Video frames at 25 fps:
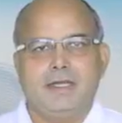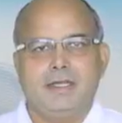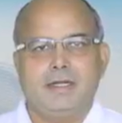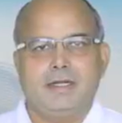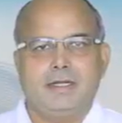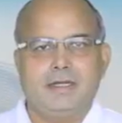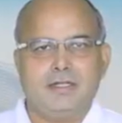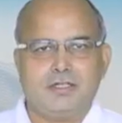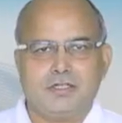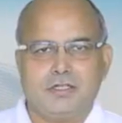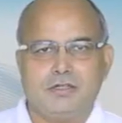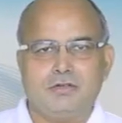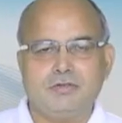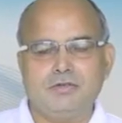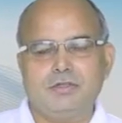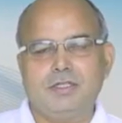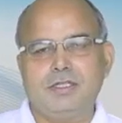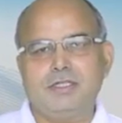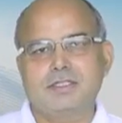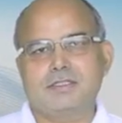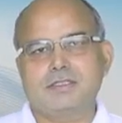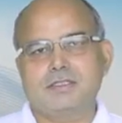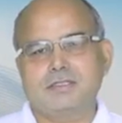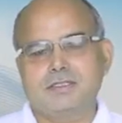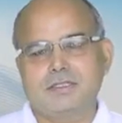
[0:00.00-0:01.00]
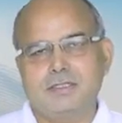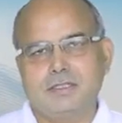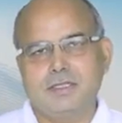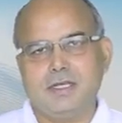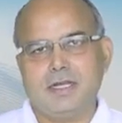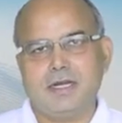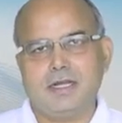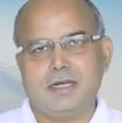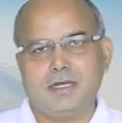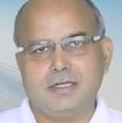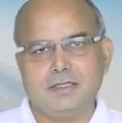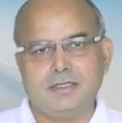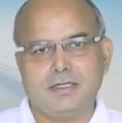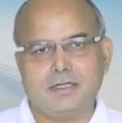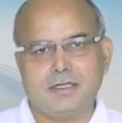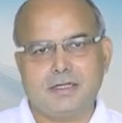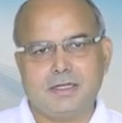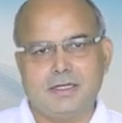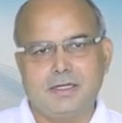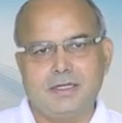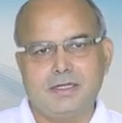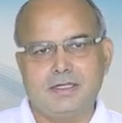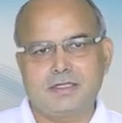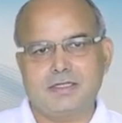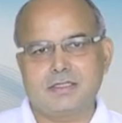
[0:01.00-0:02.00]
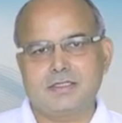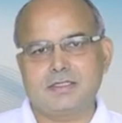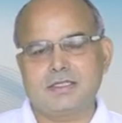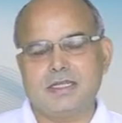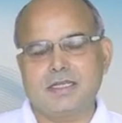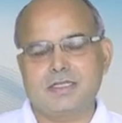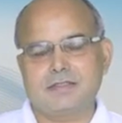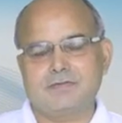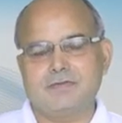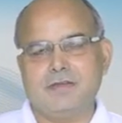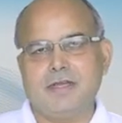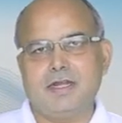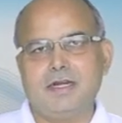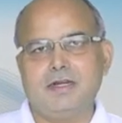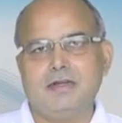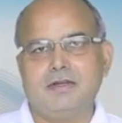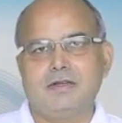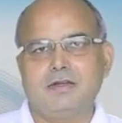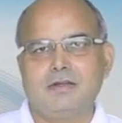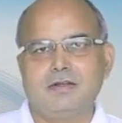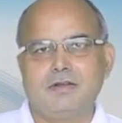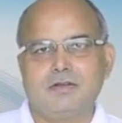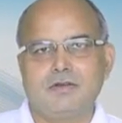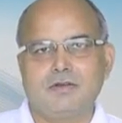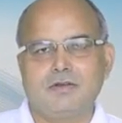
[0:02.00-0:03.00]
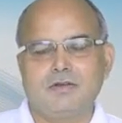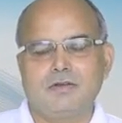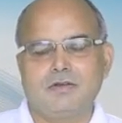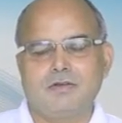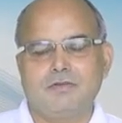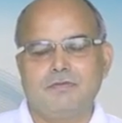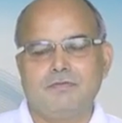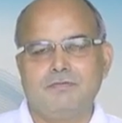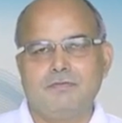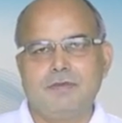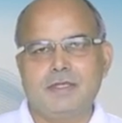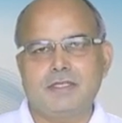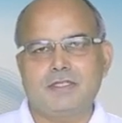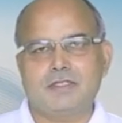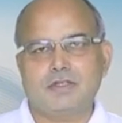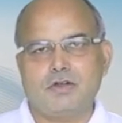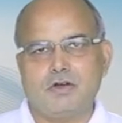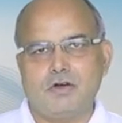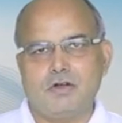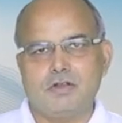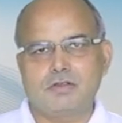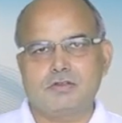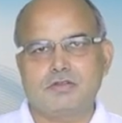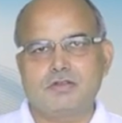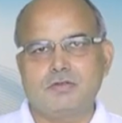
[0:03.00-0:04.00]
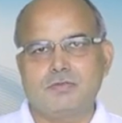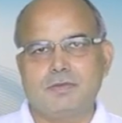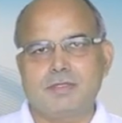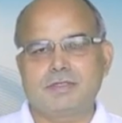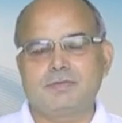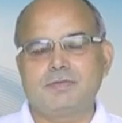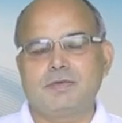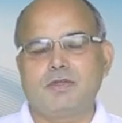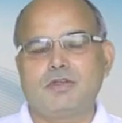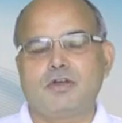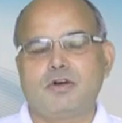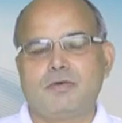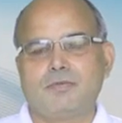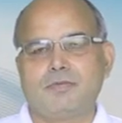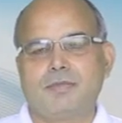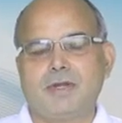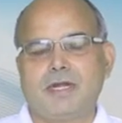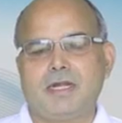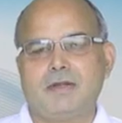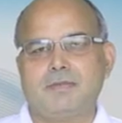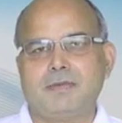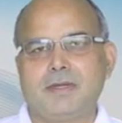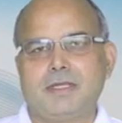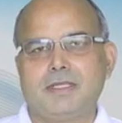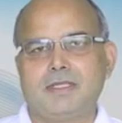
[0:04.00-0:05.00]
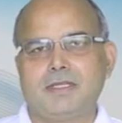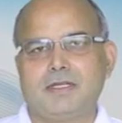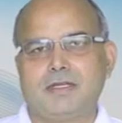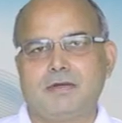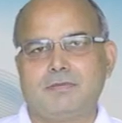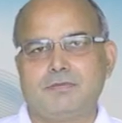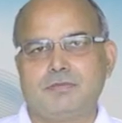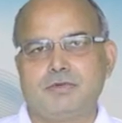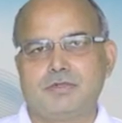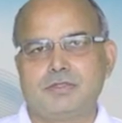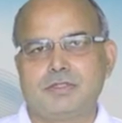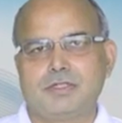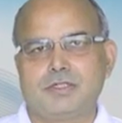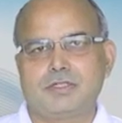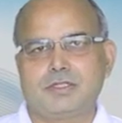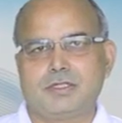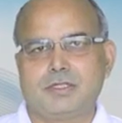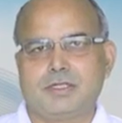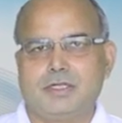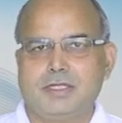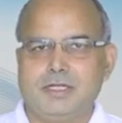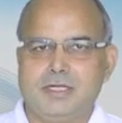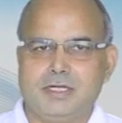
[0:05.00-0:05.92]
In addition to this, there are other conditions as well which also must be complied by the composition